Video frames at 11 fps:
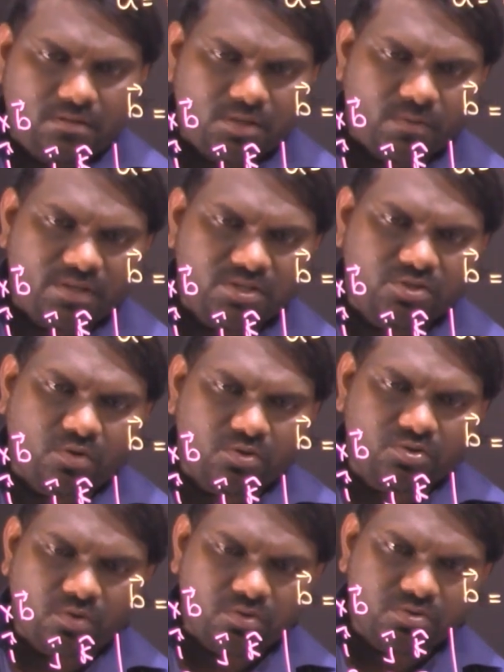this one is
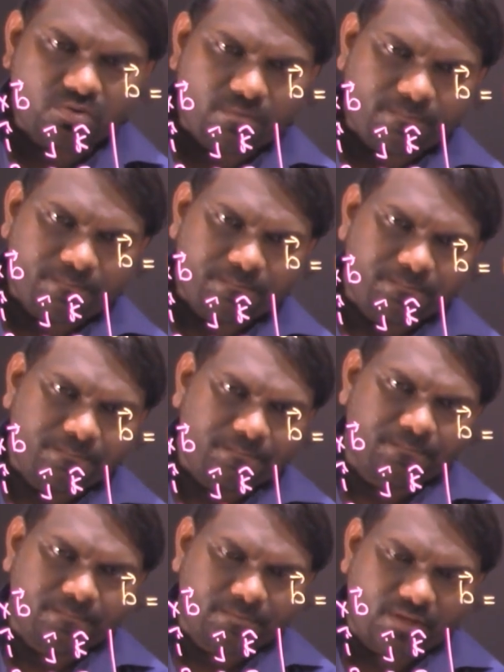0, 0, 0,
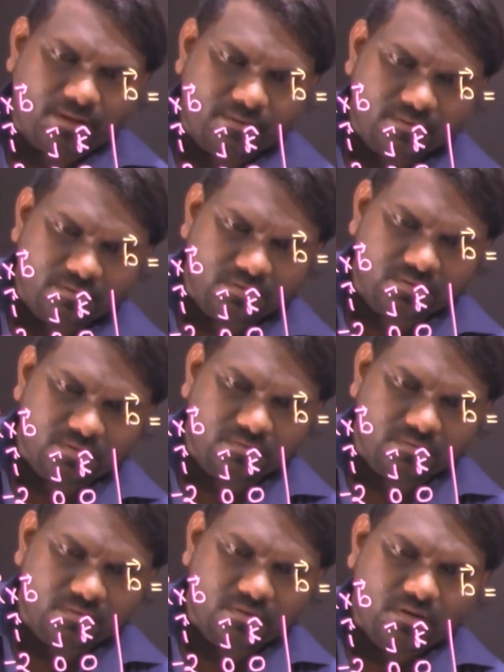yeah,
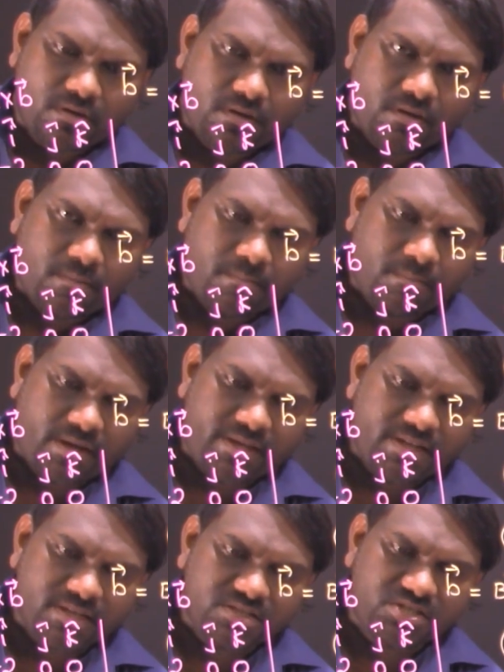
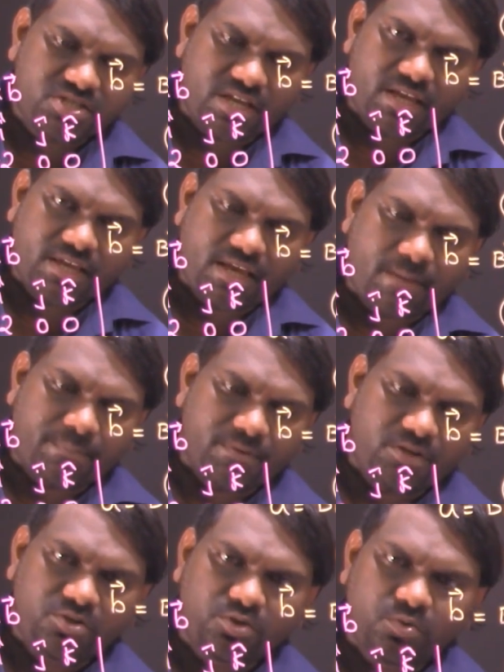minus j
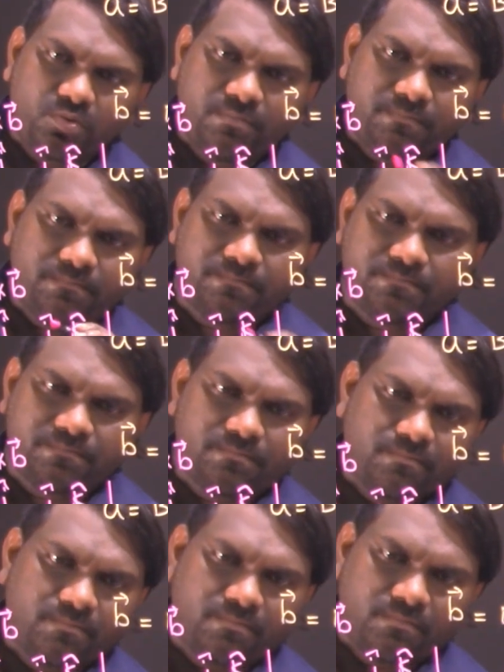cap into,
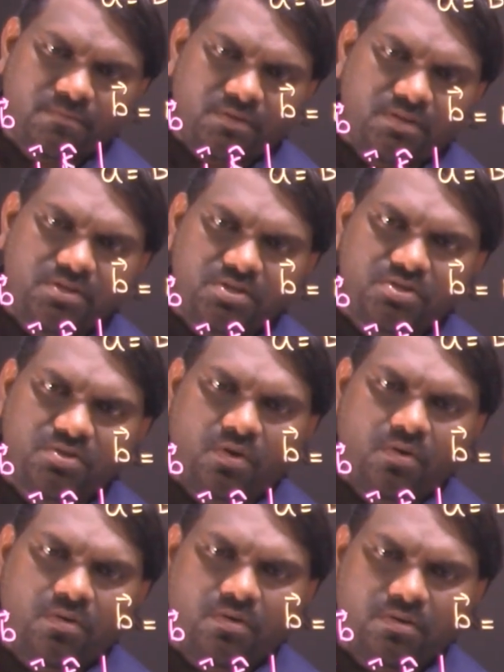this is
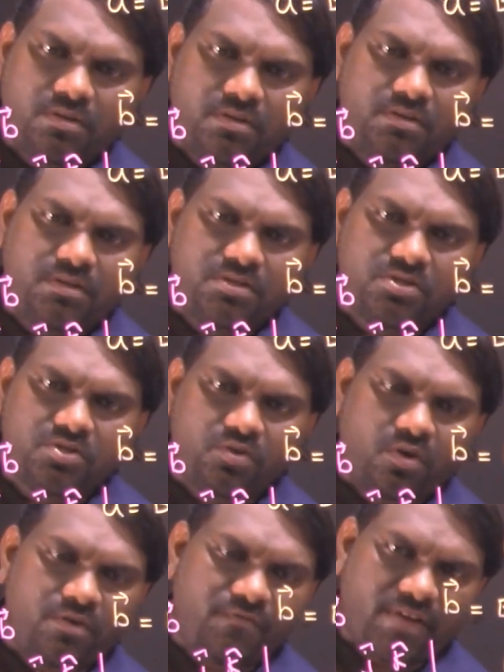0, this is
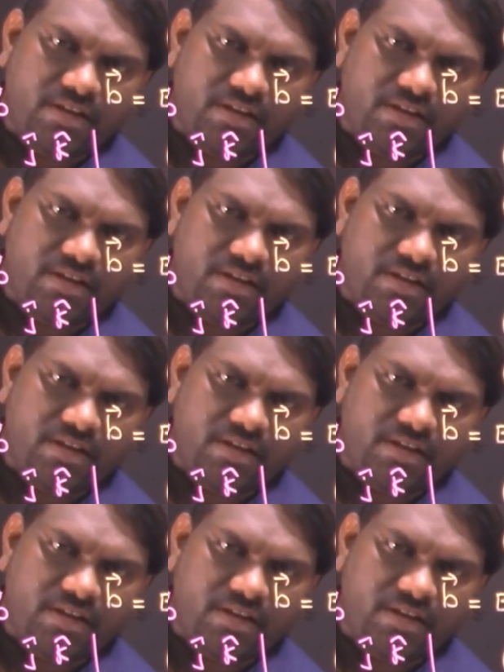0 in